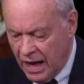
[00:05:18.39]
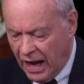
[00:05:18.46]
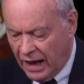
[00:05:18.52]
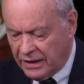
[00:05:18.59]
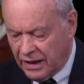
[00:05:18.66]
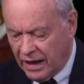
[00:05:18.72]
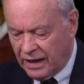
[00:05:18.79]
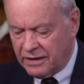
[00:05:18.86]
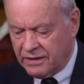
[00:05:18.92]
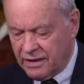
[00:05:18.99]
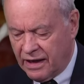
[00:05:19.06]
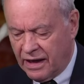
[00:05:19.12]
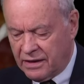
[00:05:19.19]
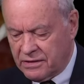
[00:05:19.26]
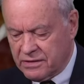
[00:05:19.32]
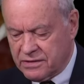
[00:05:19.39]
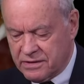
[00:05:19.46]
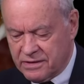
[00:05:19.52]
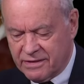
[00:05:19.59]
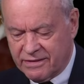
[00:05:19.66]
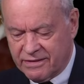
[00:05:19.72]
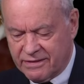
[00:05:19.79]
And, and, and
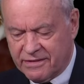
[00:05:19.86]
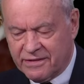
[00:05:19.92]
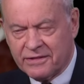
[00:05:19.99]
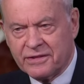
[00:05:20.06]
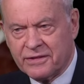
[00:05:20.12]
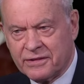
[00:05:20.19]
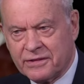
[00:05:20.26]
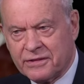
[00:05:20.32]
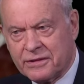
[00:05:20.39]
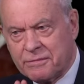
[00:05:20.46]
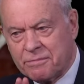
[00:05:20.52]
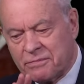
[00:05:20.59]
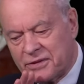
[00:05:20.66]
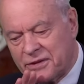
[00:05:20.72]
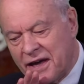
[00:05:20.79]
the,